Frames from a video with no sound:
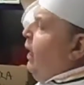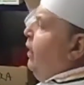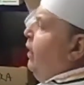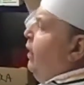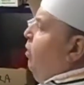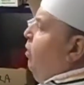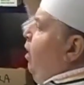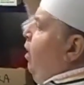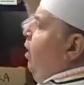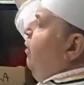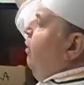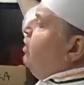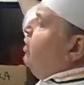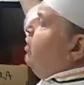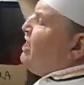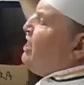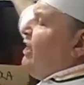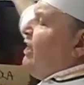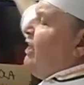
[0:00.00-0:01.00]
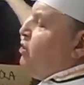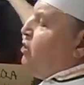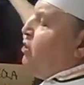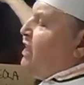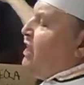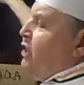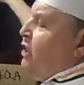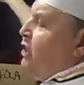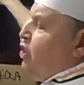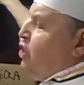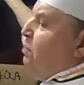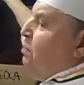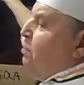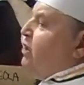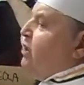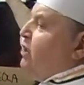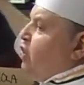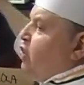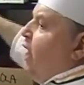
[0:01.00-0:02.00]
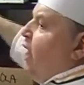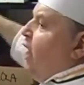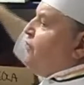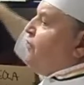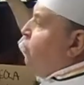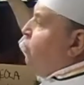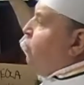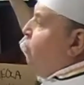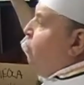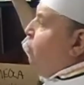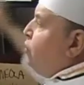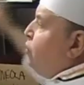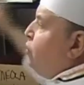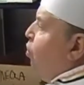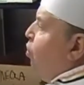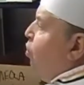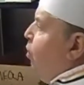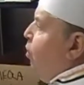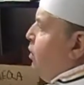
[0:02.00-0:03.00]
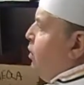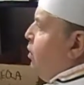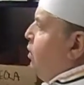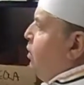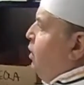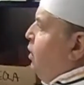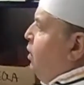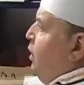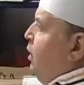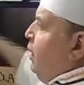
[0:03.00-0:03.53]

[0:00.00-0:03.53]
And all our skills kitchens make stocks for the whole school.